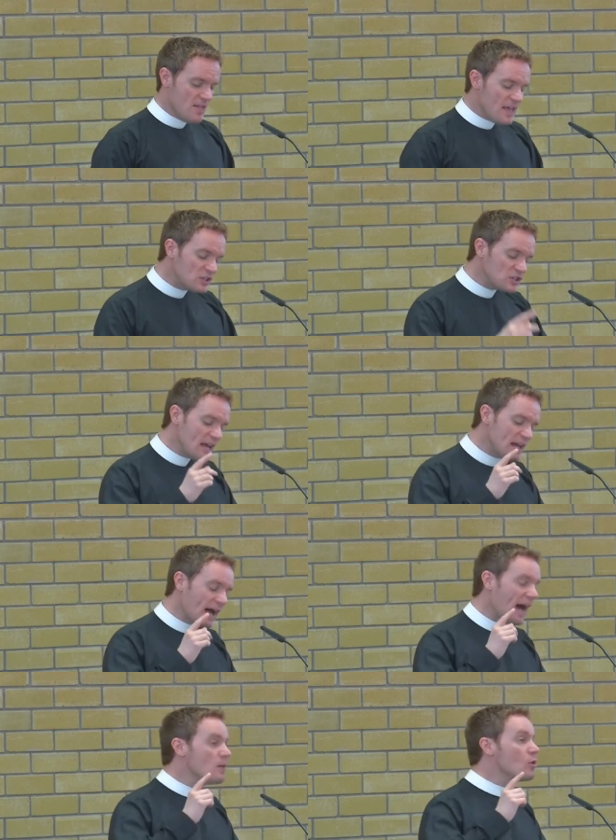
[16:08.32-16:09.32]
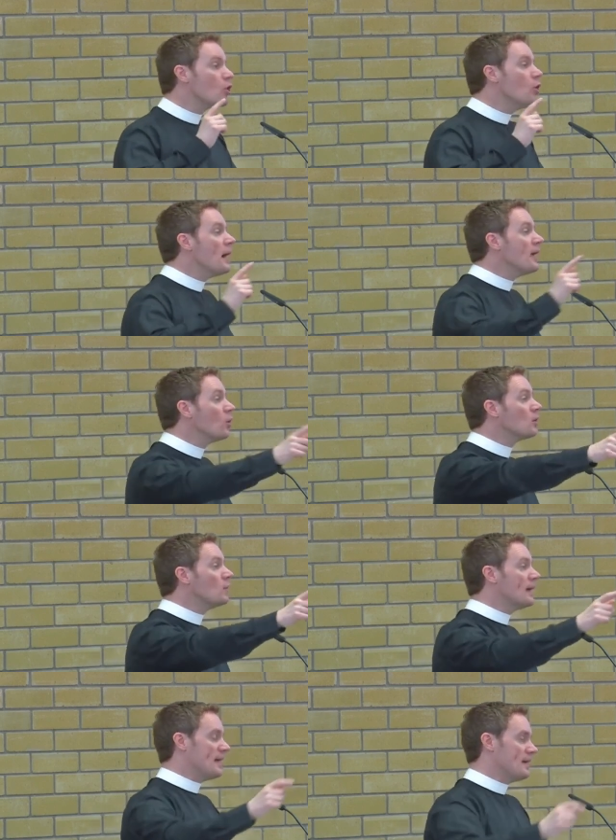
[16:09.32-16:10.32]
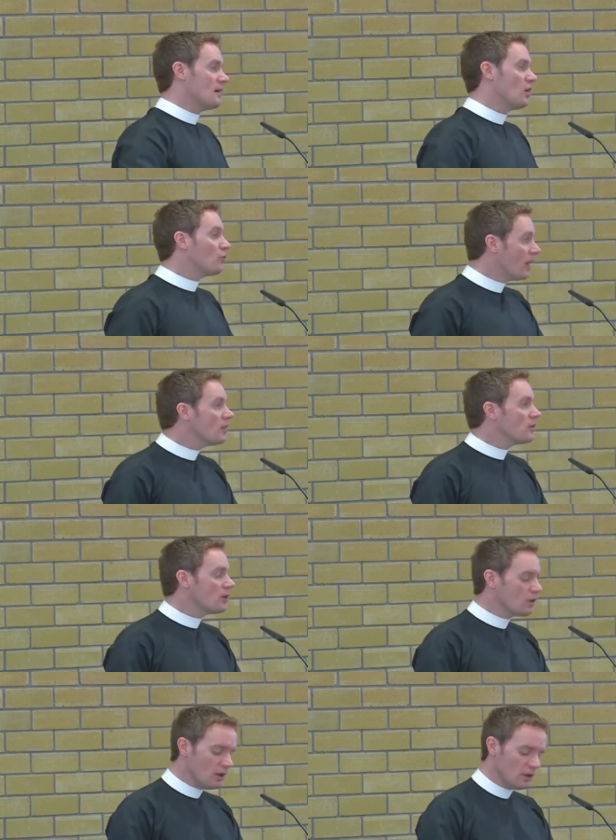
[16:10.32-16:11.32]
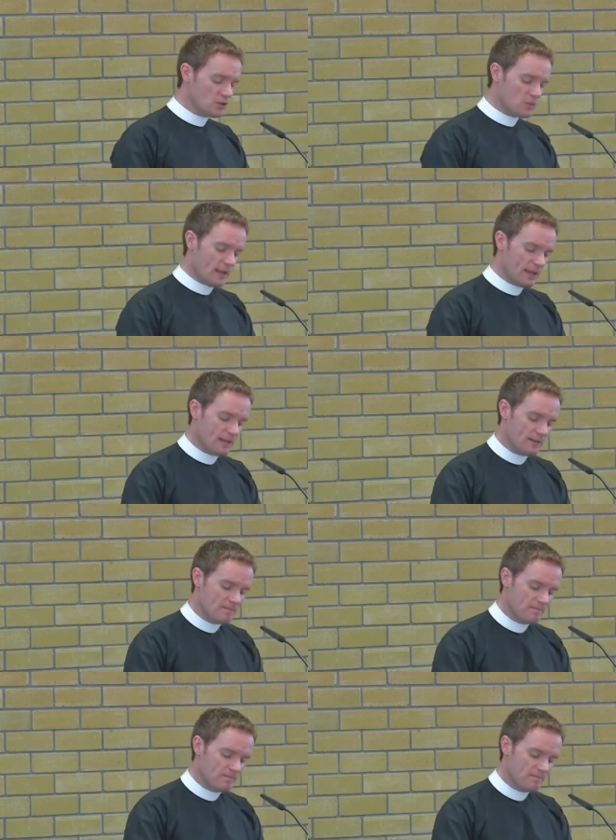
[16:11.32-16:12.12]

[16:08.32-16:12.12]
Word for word: They said, I will go my own way rather than God's way.